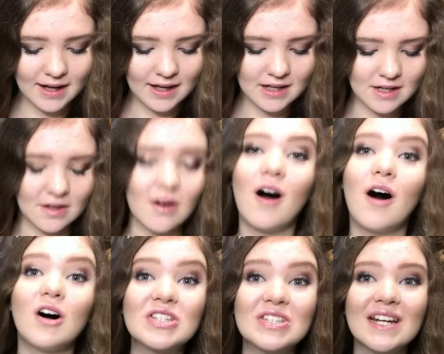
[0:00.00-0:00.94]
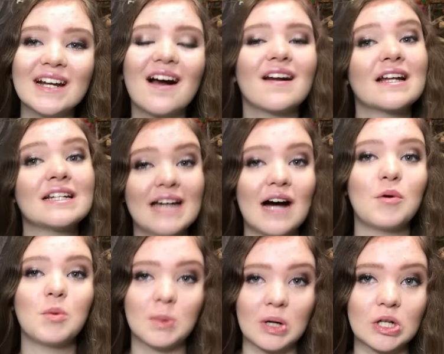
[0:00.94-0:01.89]
and they're all sitting on a
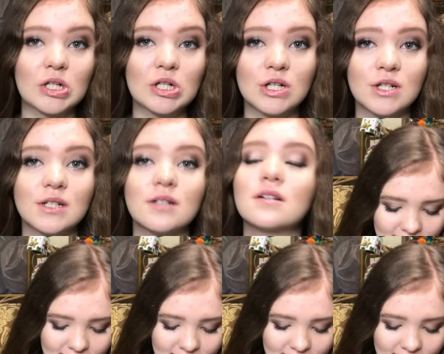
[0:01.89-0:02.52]
dowel perch.